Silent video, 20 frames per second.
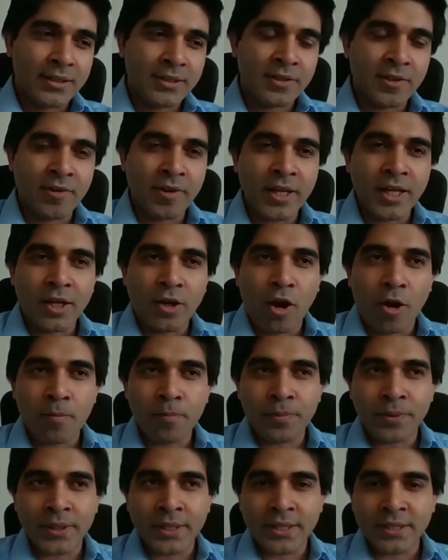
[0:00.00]

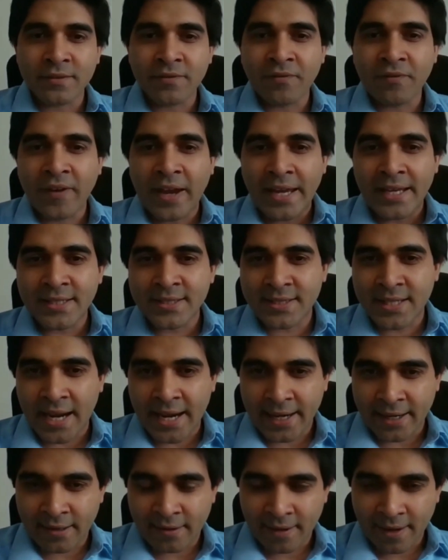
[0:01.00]
three-component phase
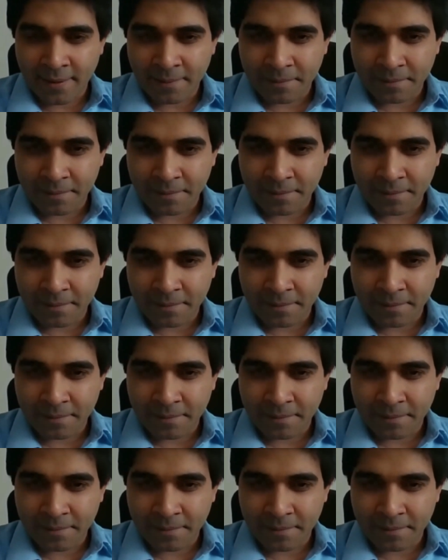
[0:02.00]
diagram.